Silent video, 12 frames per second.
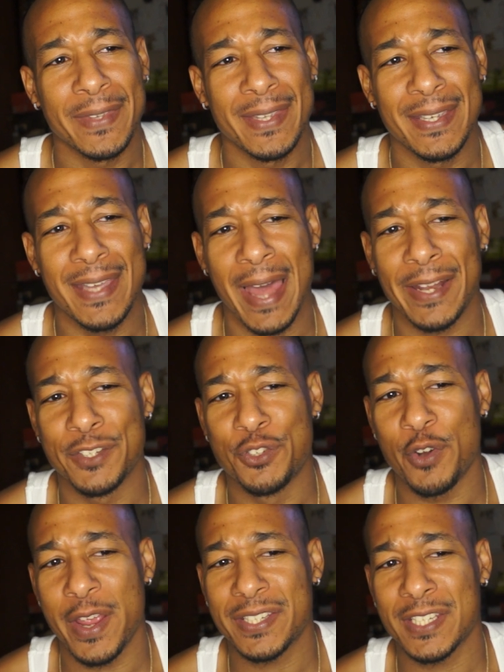He got her
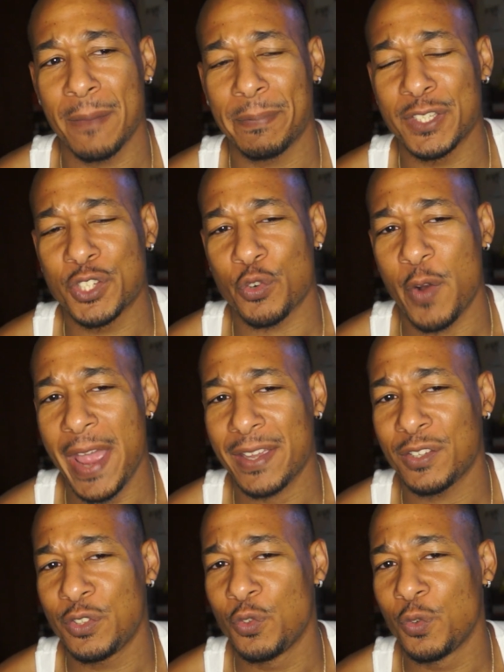dressed up in track
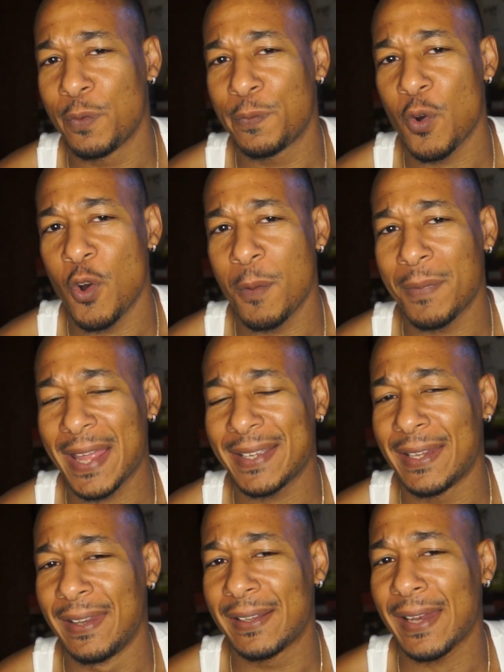uniform. Like,
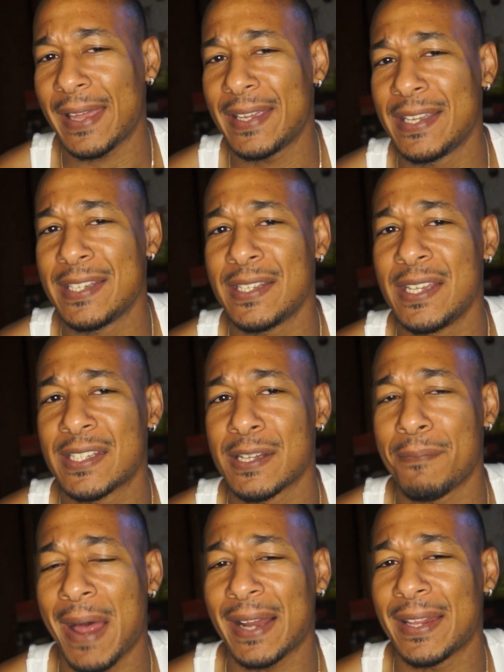it looked like he's
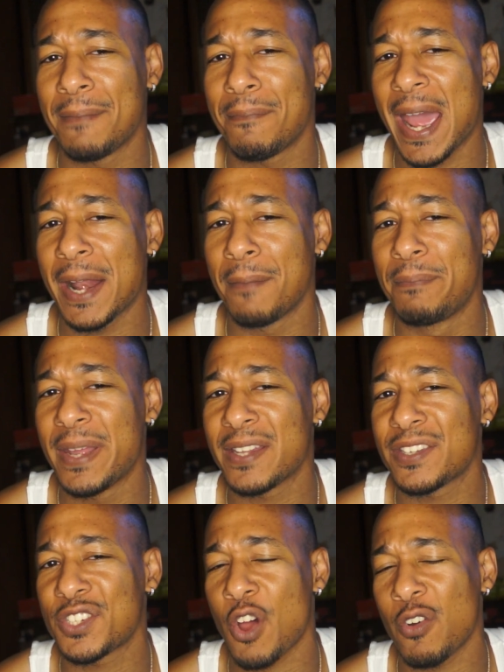somebody that might have been
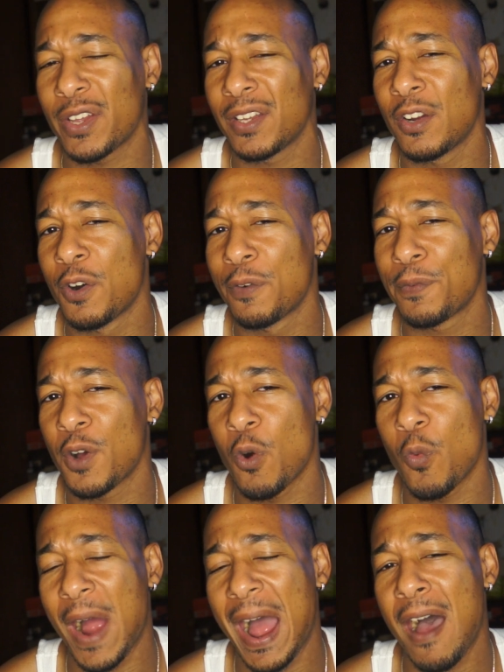stalking her for a
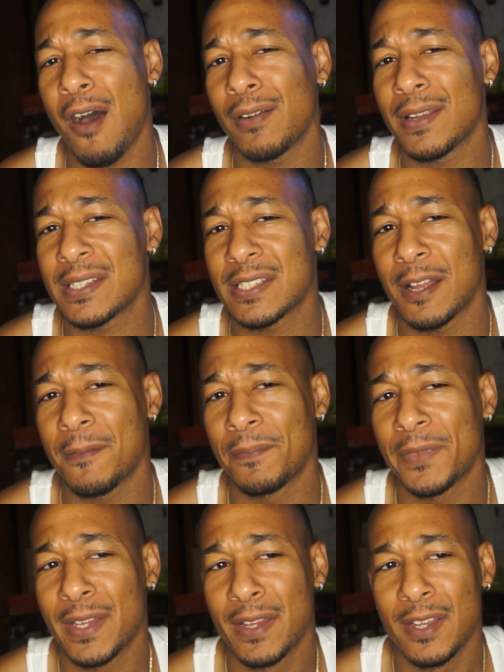while or something.
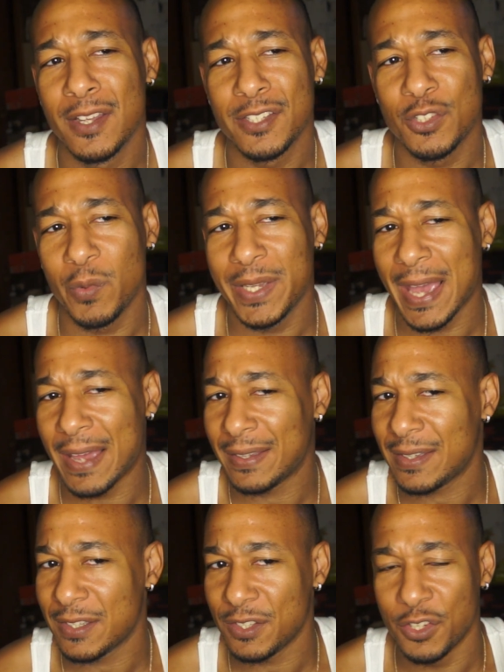So we
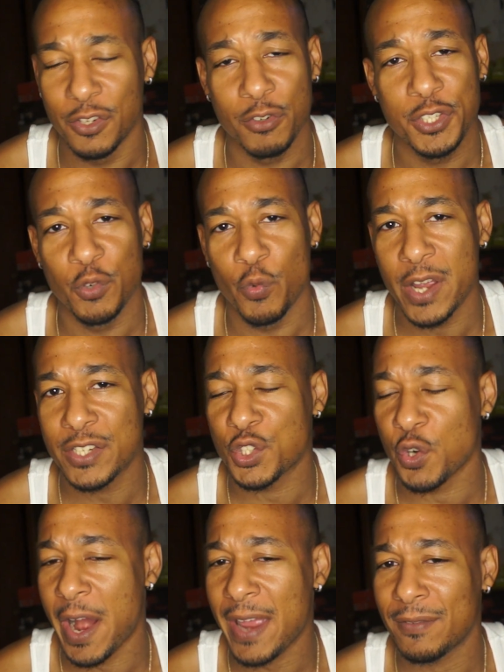got, you know, she runs
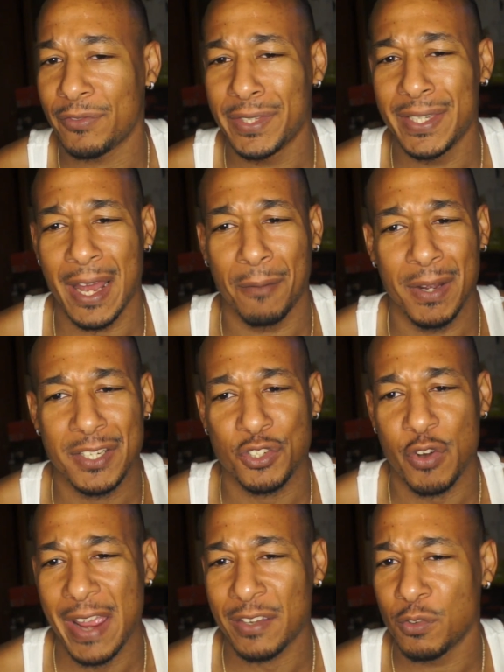track. He got a bunch of
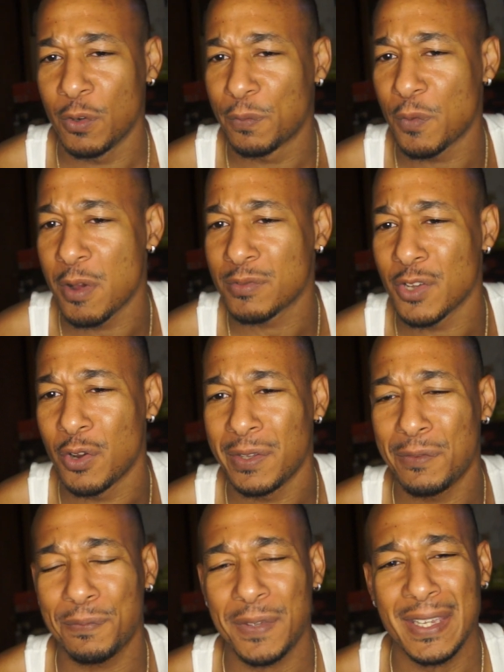track uniforms on.
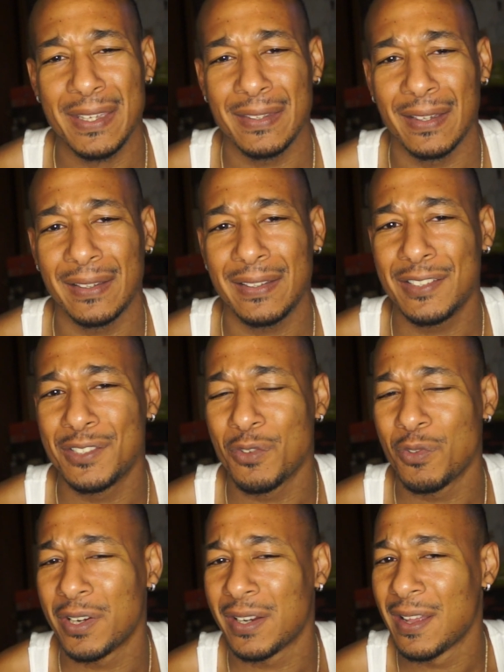He's feeding her. He's
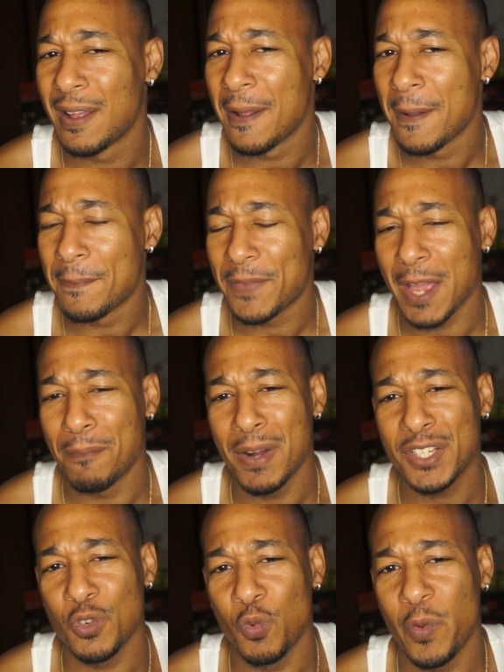doing like a
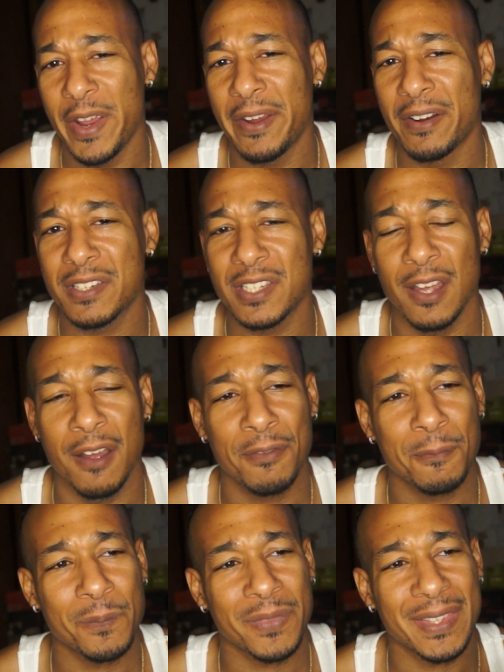bunch of weird stuff.
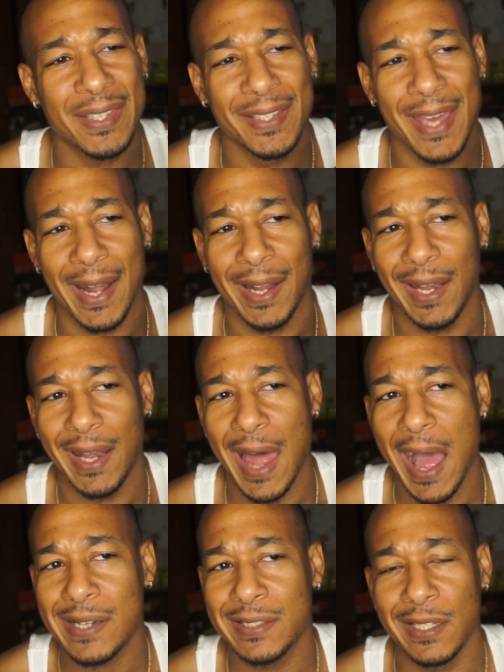He got her
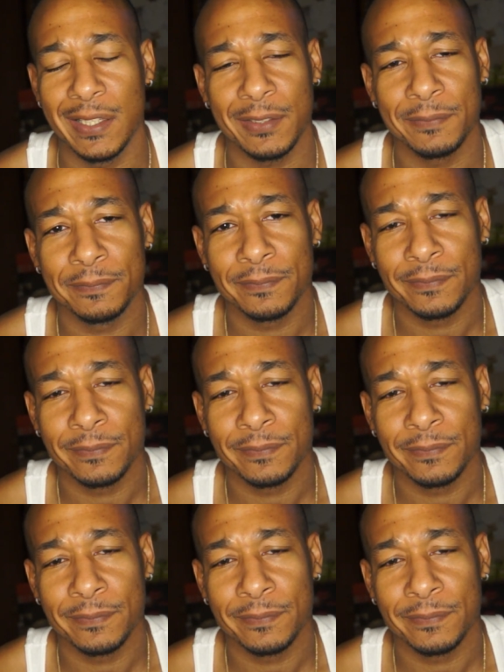locked up.